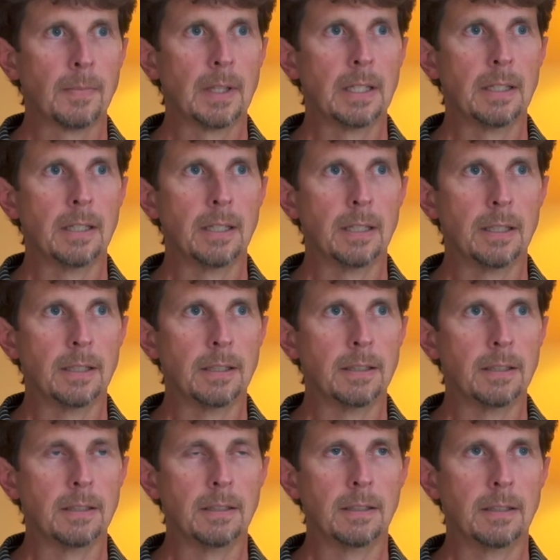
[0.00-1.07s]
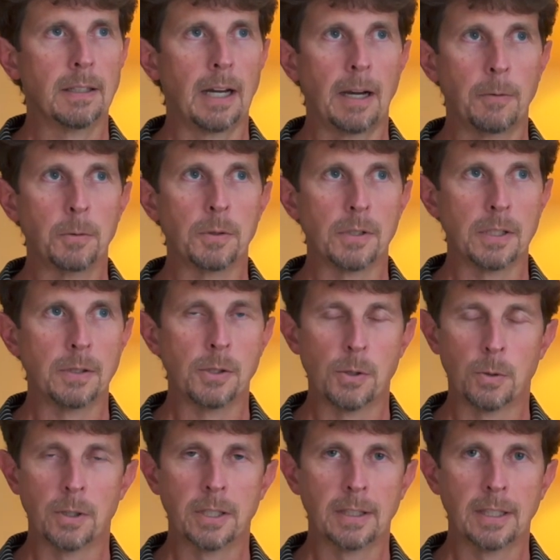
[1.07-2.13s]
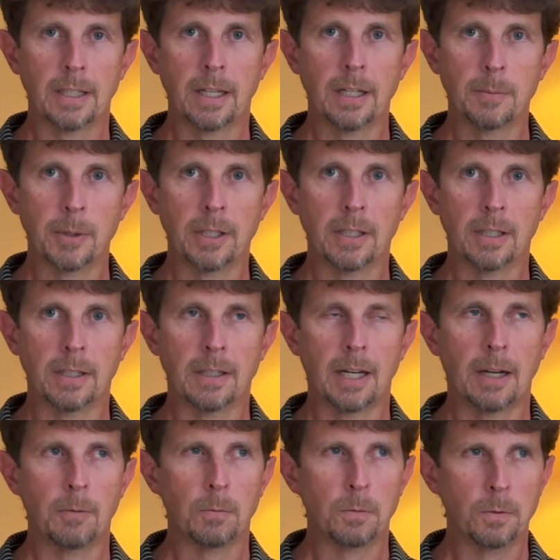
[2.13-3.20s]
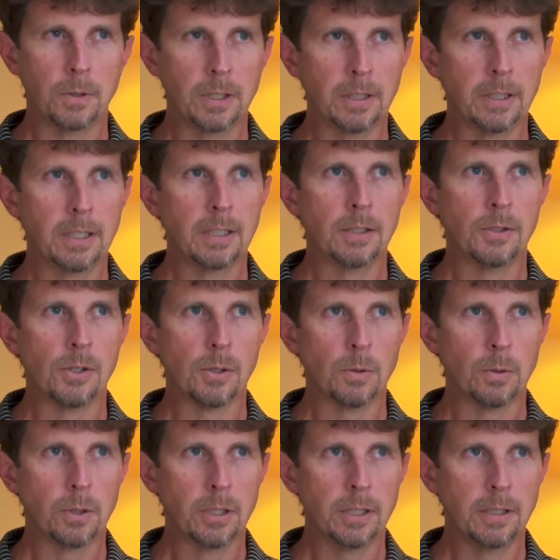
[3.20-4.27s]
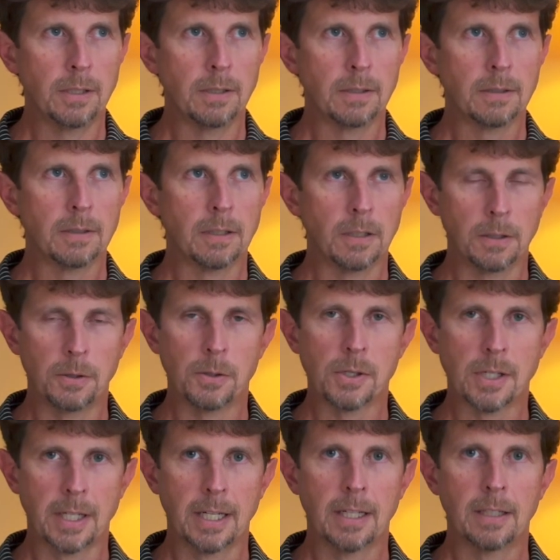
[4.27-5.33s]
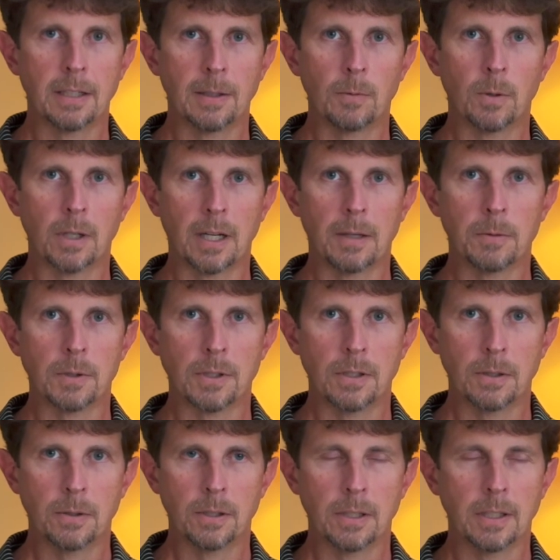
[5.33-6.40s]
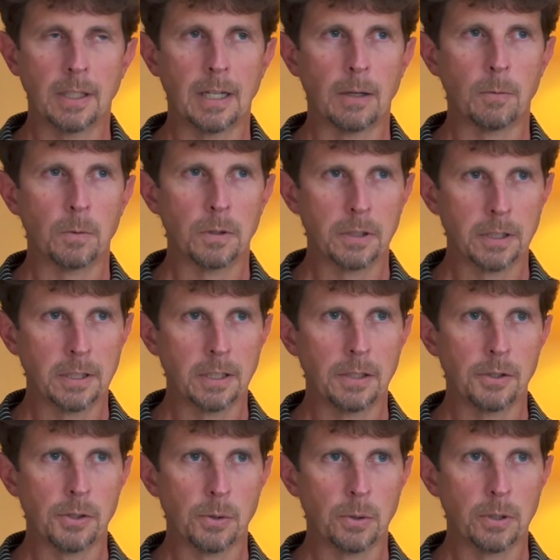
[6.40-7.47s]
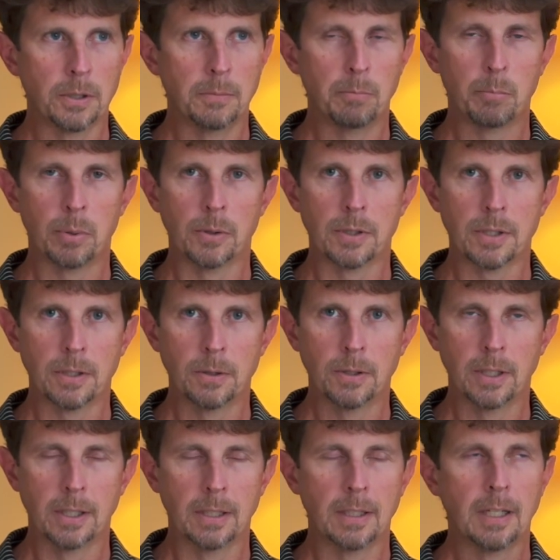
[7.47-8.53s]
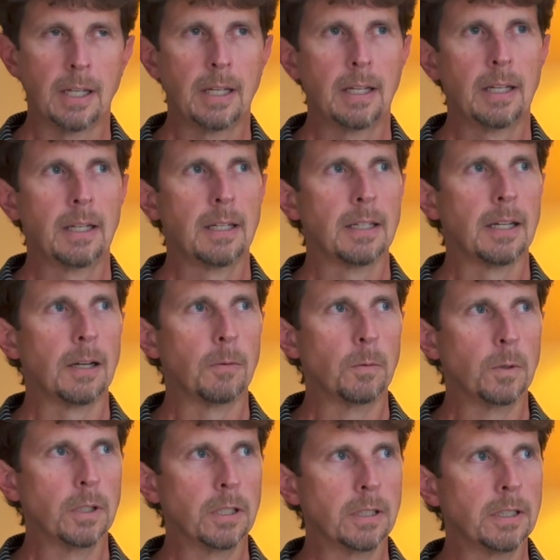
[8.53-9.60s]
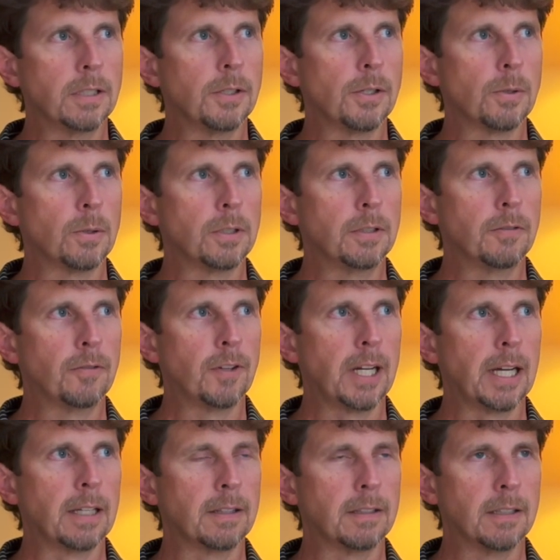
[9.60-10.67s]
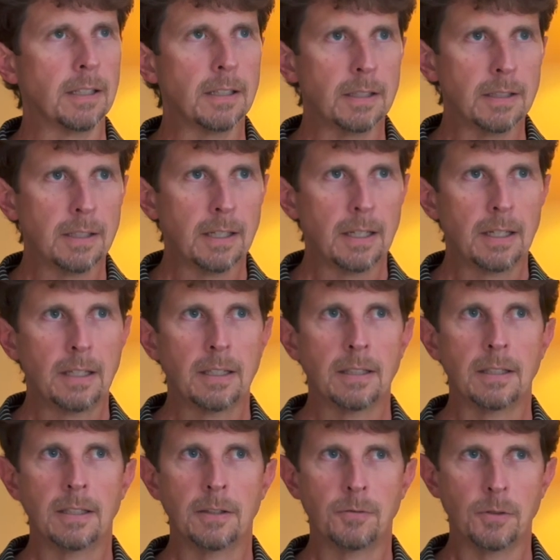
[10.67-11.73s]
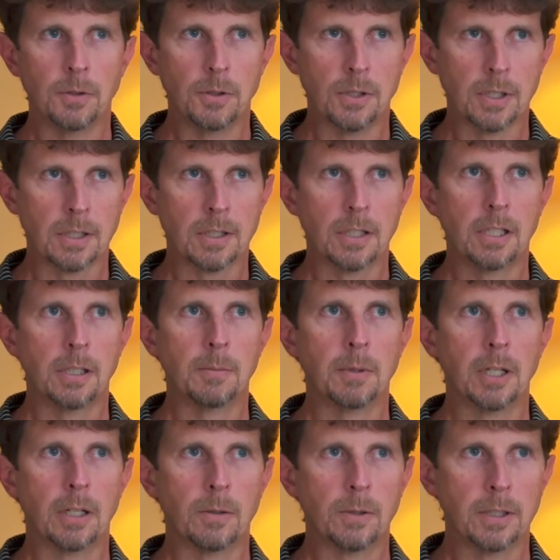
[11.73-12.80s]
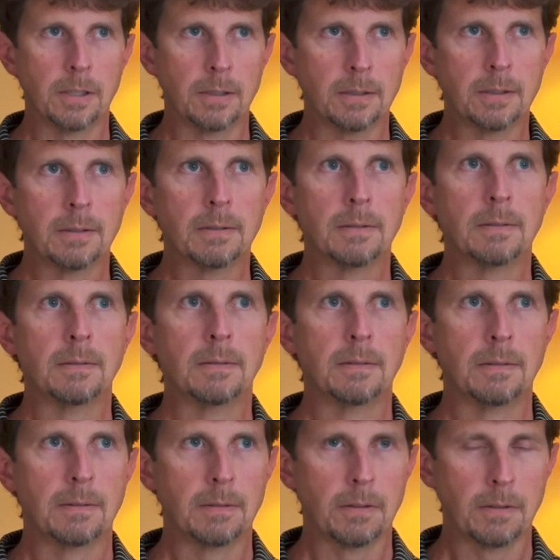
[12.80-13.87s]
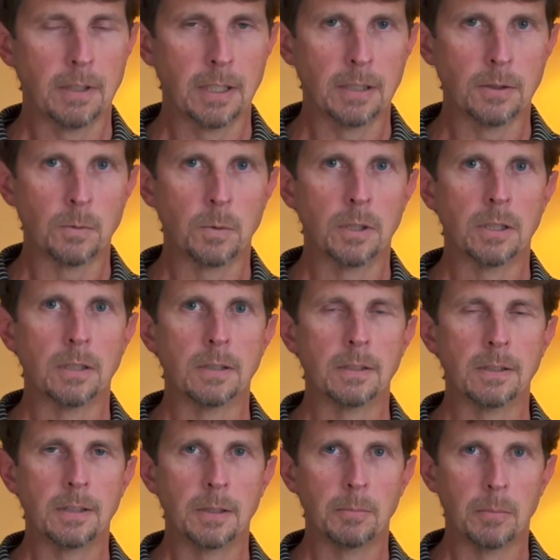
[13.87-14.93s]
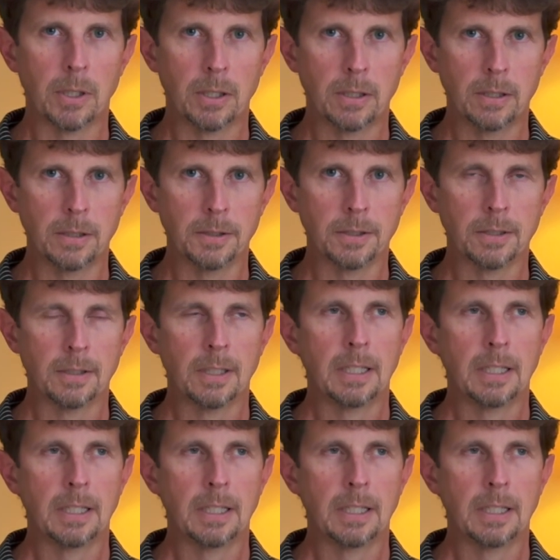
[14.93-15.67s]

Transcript: And I was enjoying the game again. I really enjoyed understanding what I was doing, and I really enjoyed pursuing it. I really enjoyed the fact that if you just keep going, things will emerge.